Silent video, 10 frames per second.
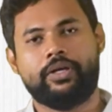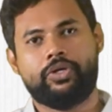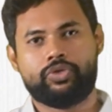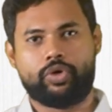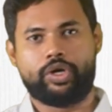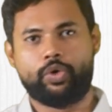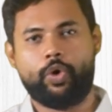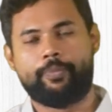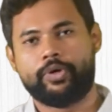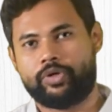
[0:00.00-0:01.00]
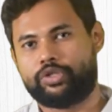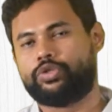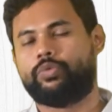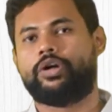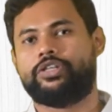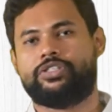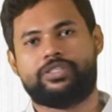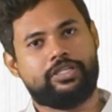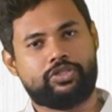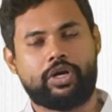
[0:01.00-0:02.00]
So I hope you understood what is
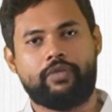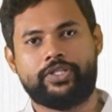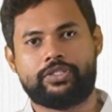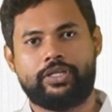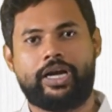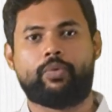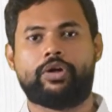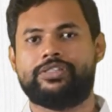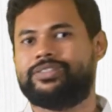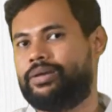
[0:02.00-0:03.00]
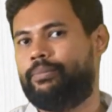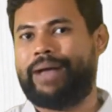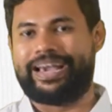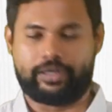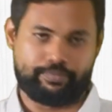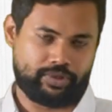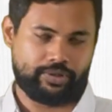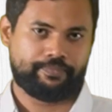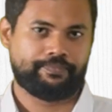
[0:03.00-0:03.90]
insolvency and what is bankruptcy.